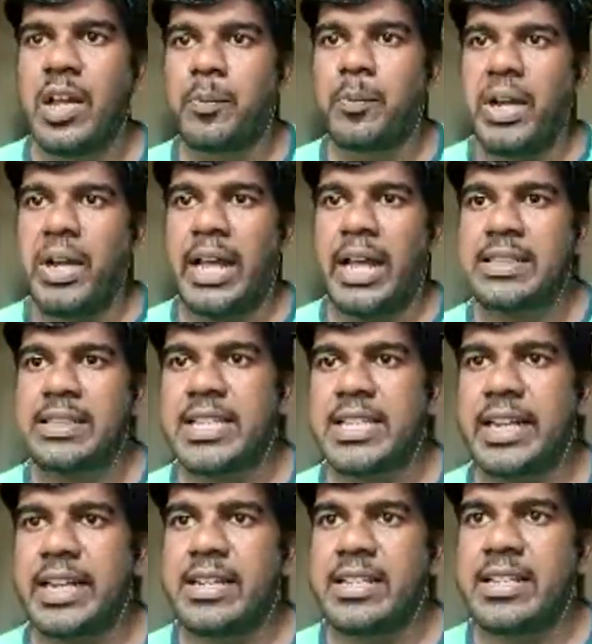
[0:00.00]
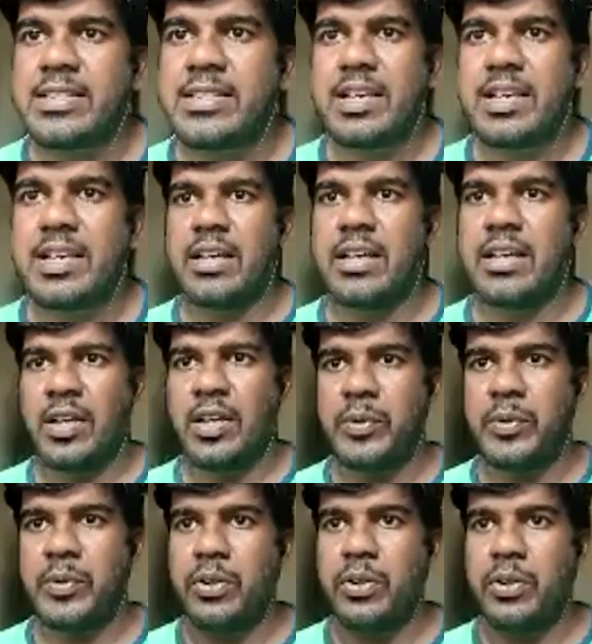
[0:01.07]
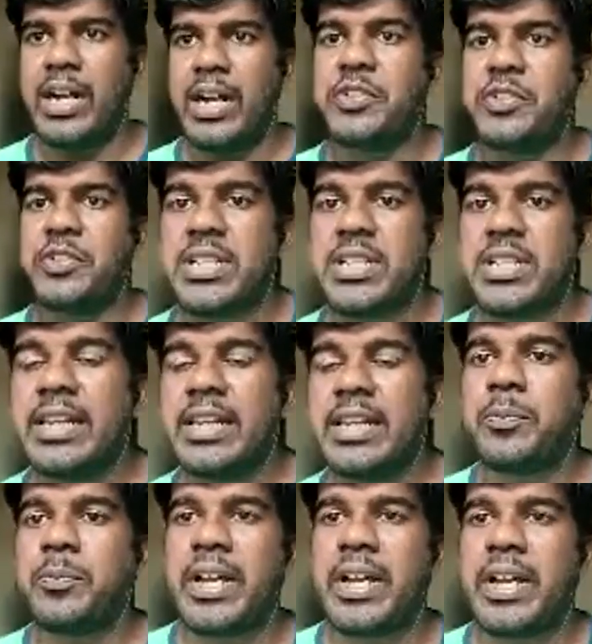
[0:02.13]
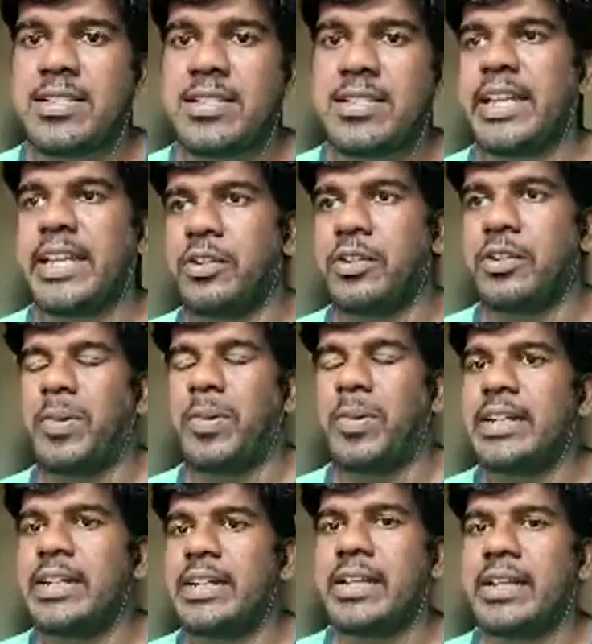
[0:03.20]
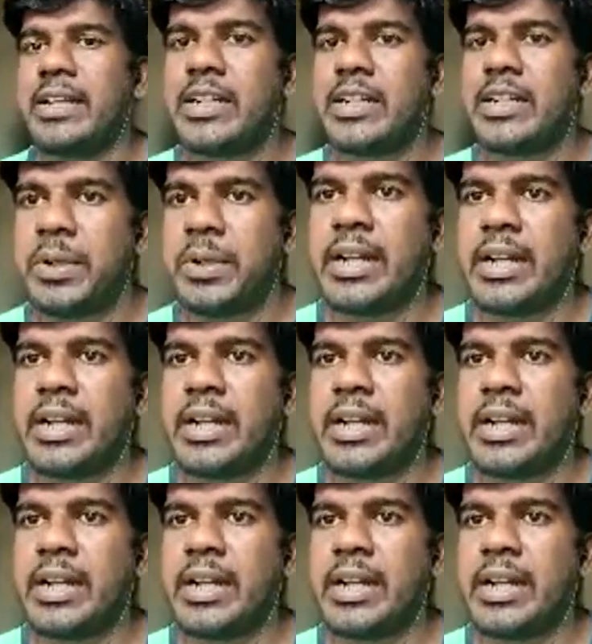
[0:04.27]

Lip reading: And the second is, artificially led by us, like, planting a little bit and